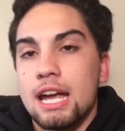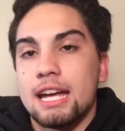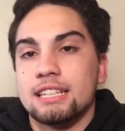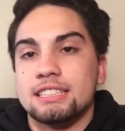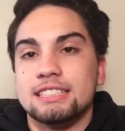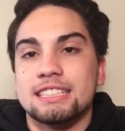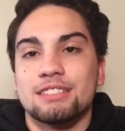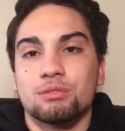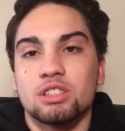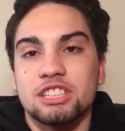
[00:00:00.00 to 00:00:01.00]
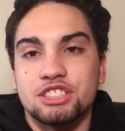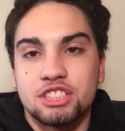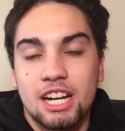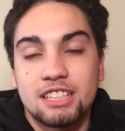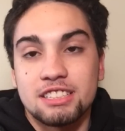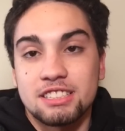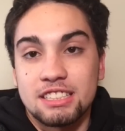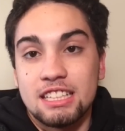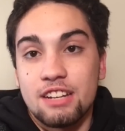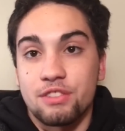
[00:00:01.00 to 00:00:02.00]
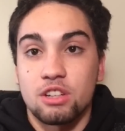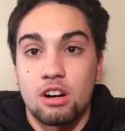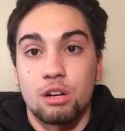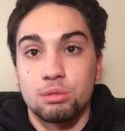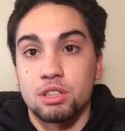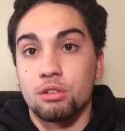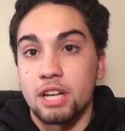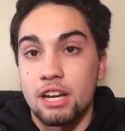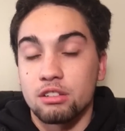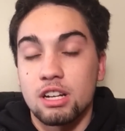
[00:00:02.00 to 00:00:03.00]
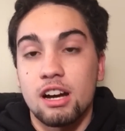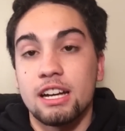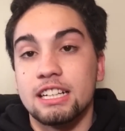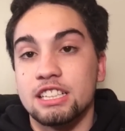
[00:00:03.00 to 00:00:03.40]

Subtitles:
and he didn't really check to see if the car was okay or not,